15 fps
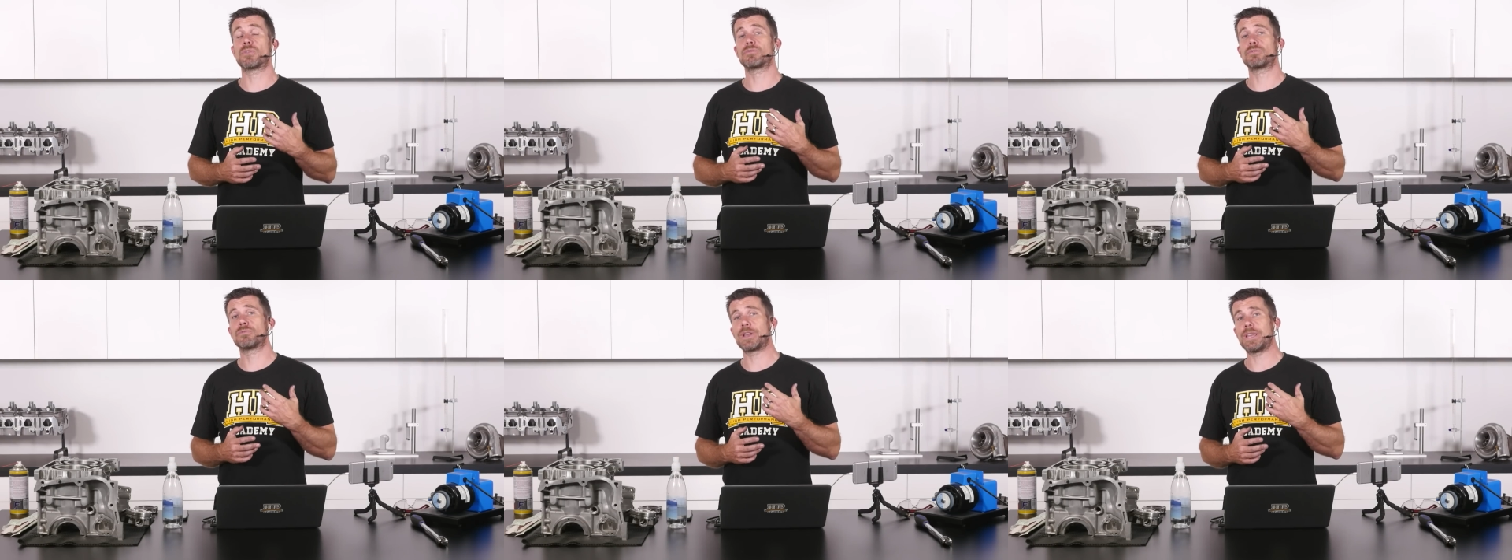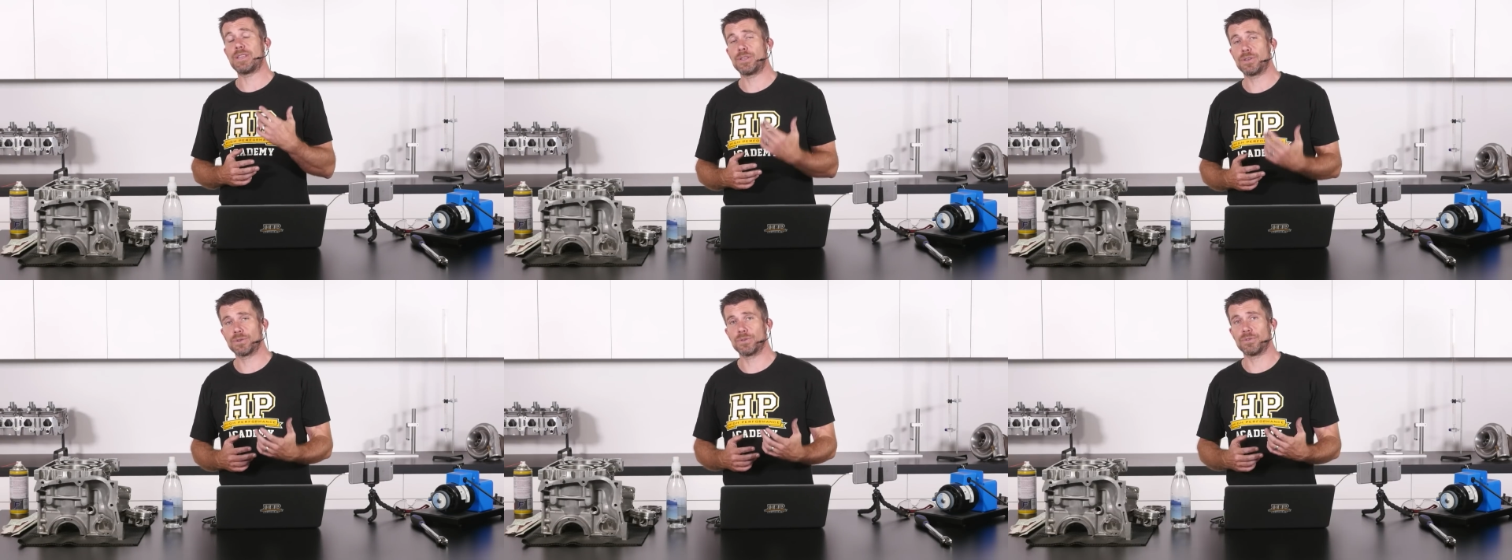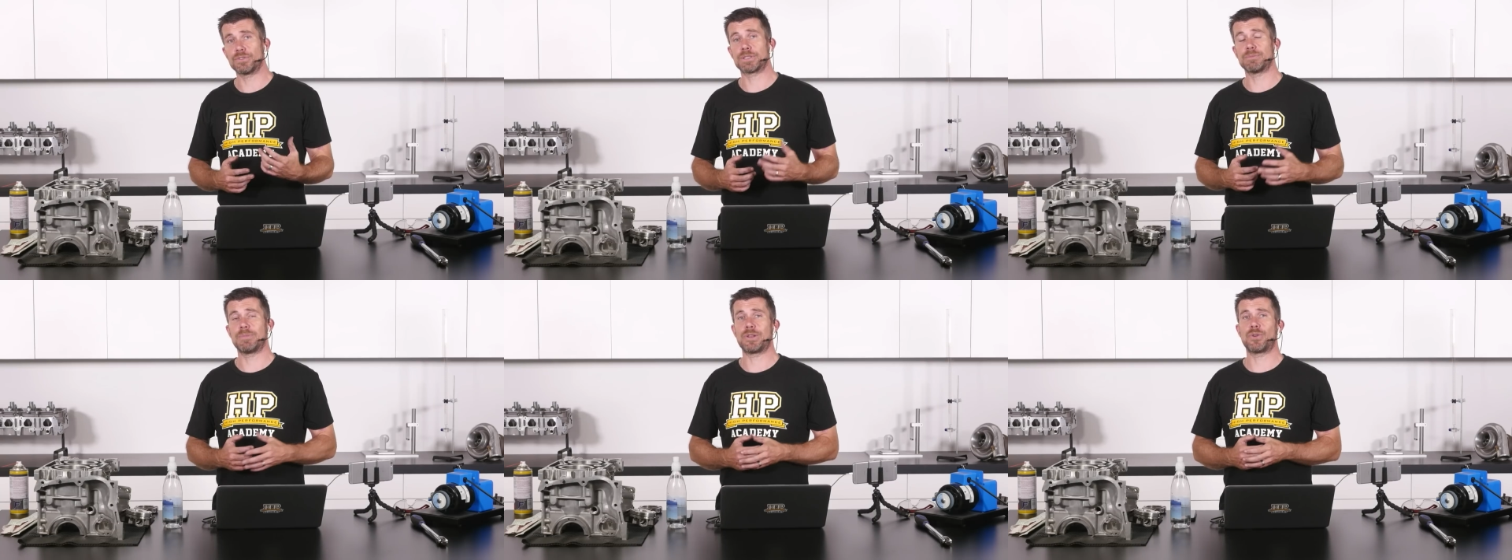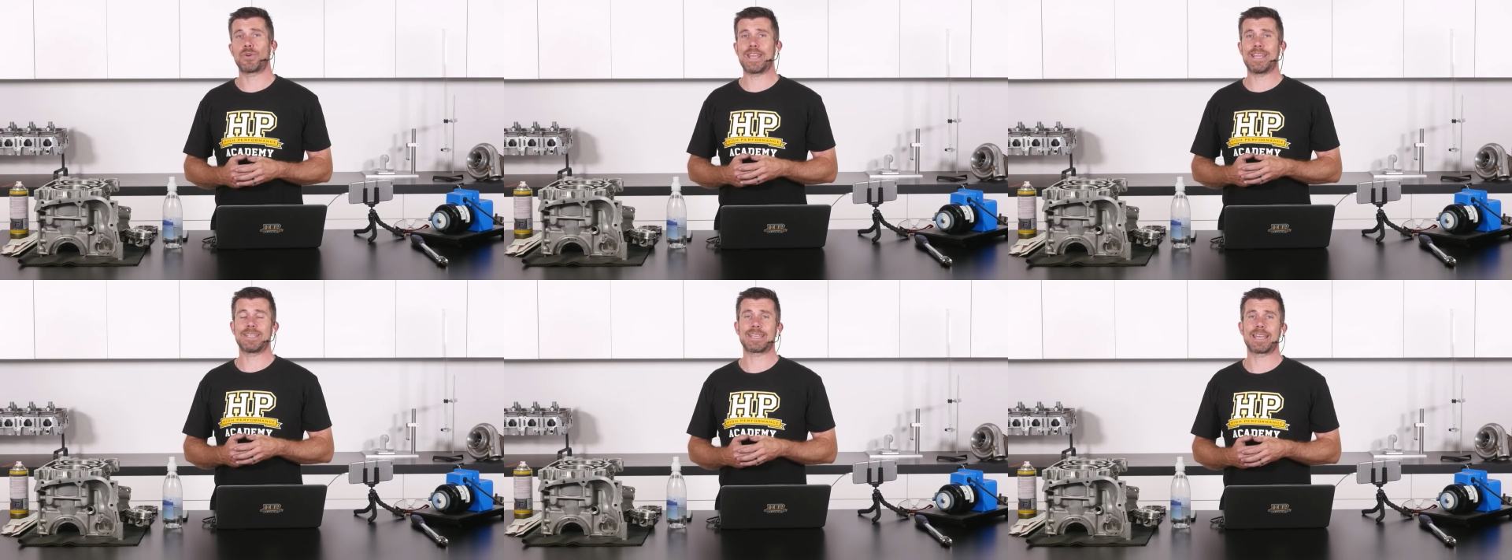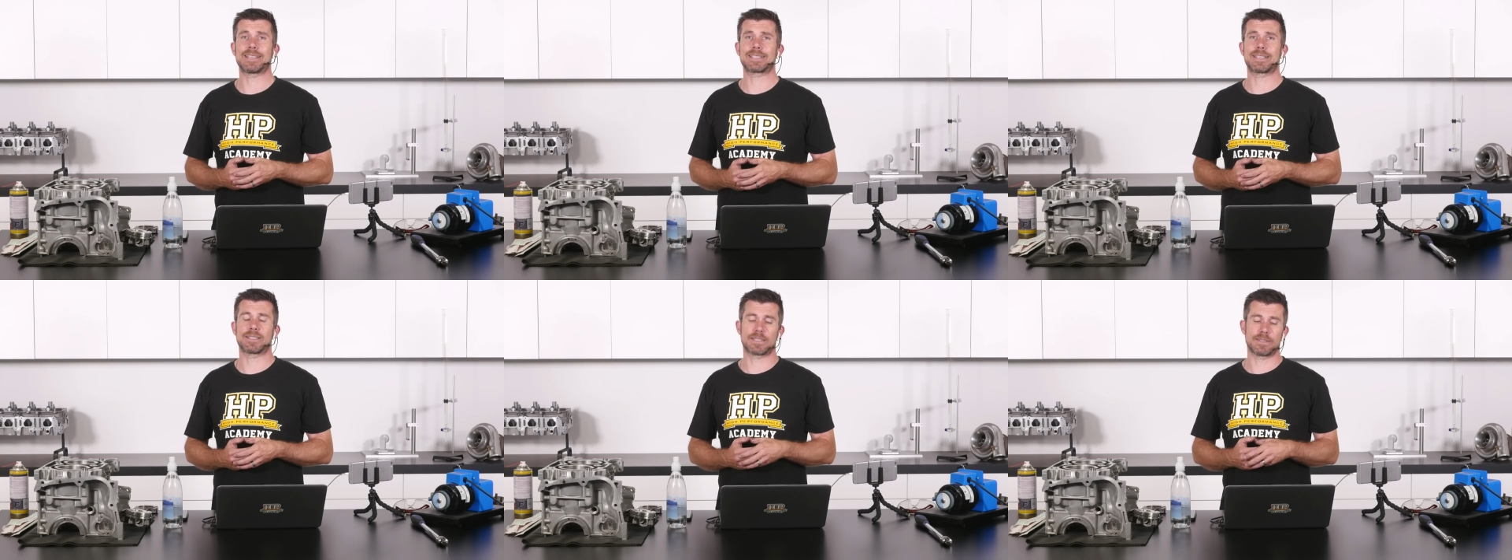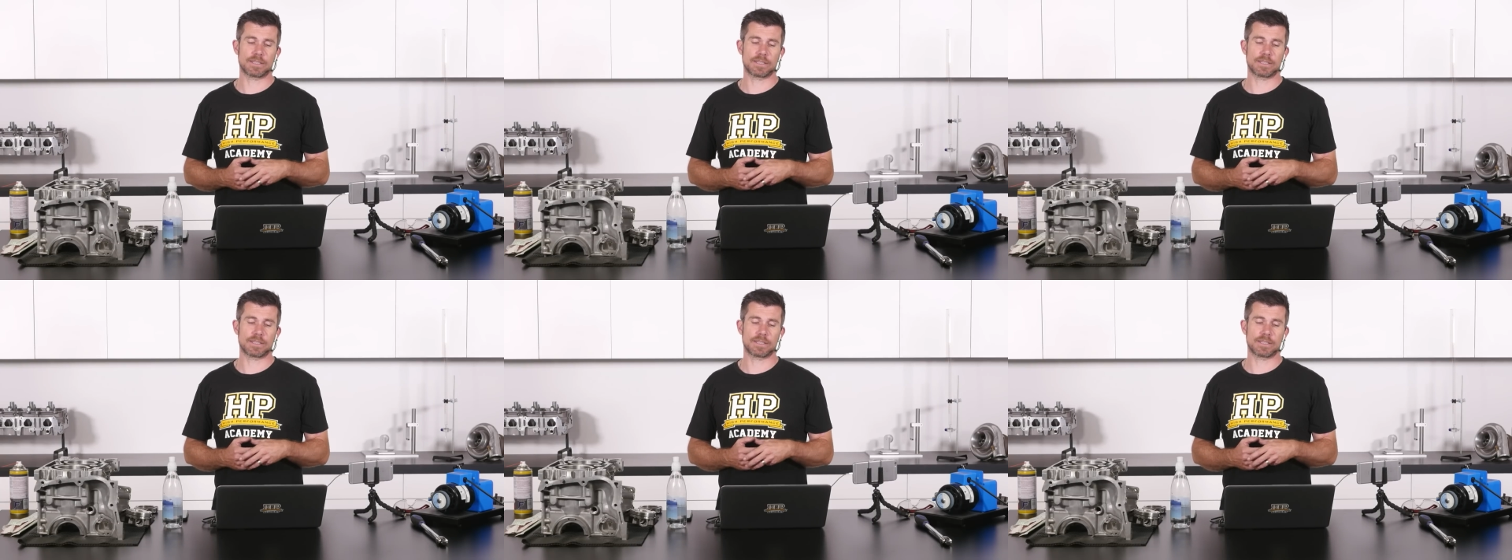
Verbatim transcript: reuse metal head gaskets,